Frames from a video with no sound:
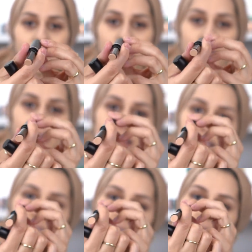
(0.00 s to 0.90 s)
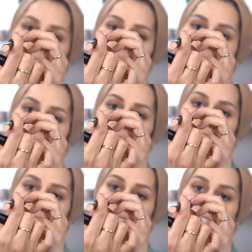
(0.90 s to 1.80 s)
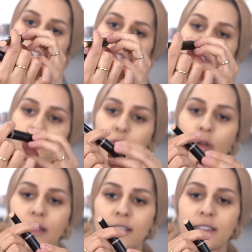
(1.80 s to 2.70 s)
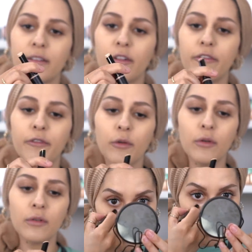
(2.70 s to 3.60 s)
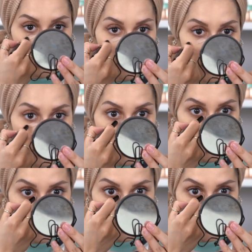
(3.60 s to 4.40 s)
shade Light Neutral 04. Put it under my eyes.